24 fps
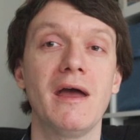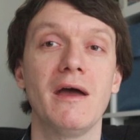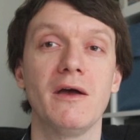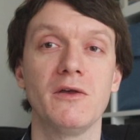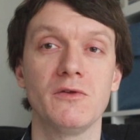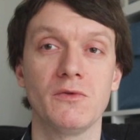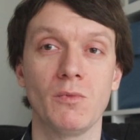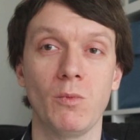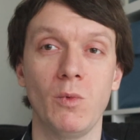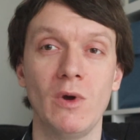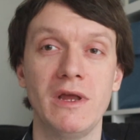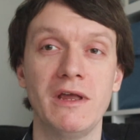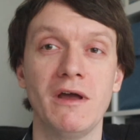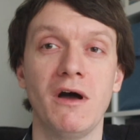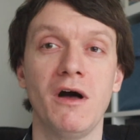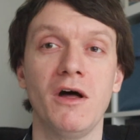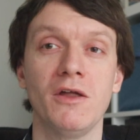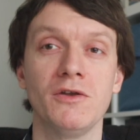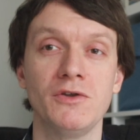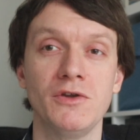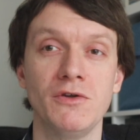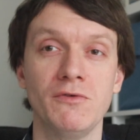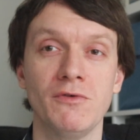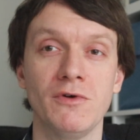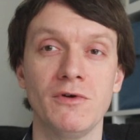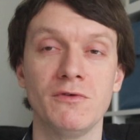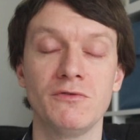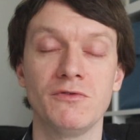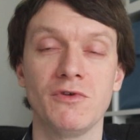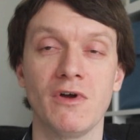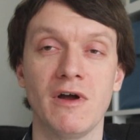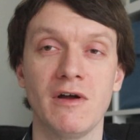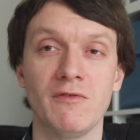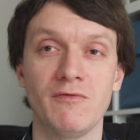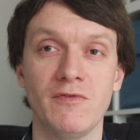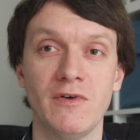as we are
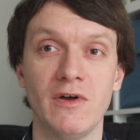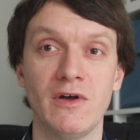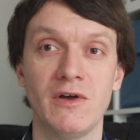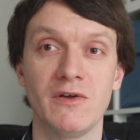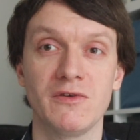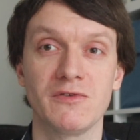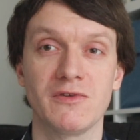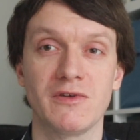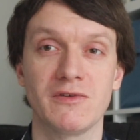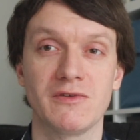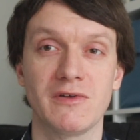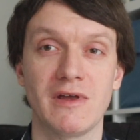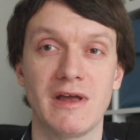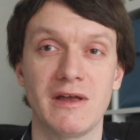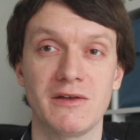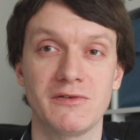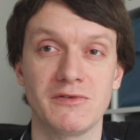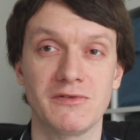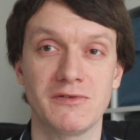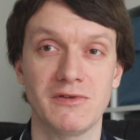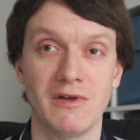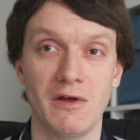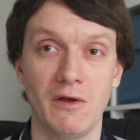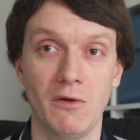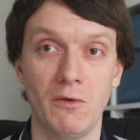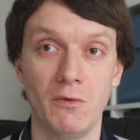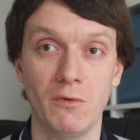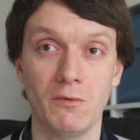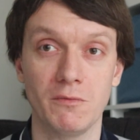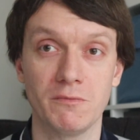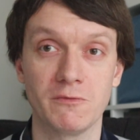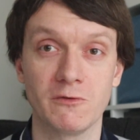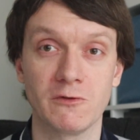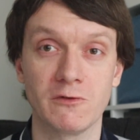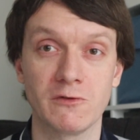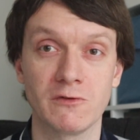neurodiverse as
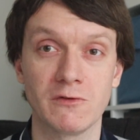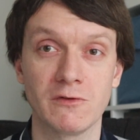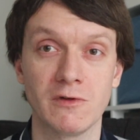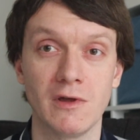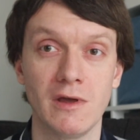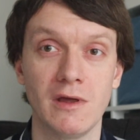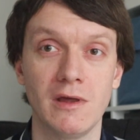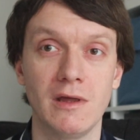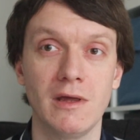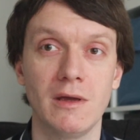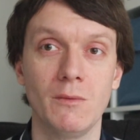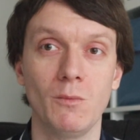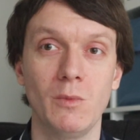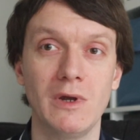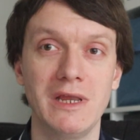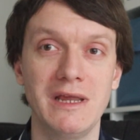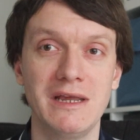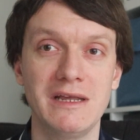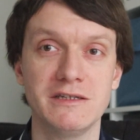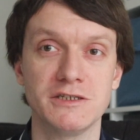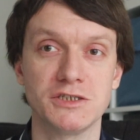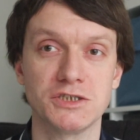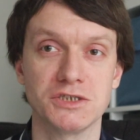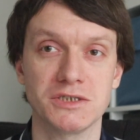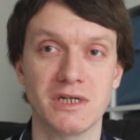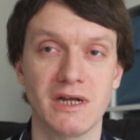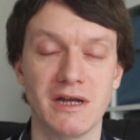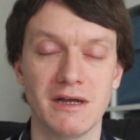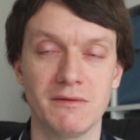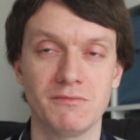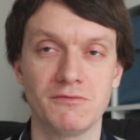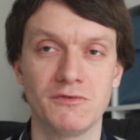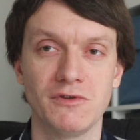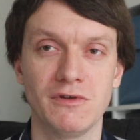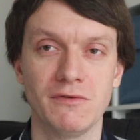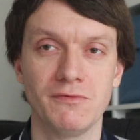ourselves. We each
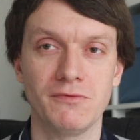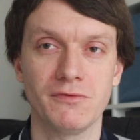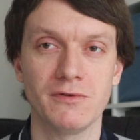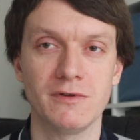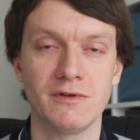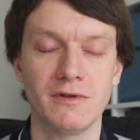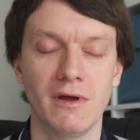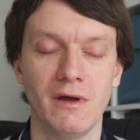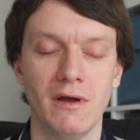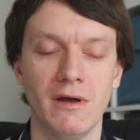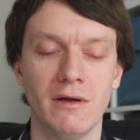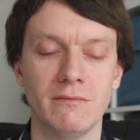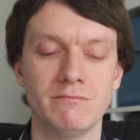have different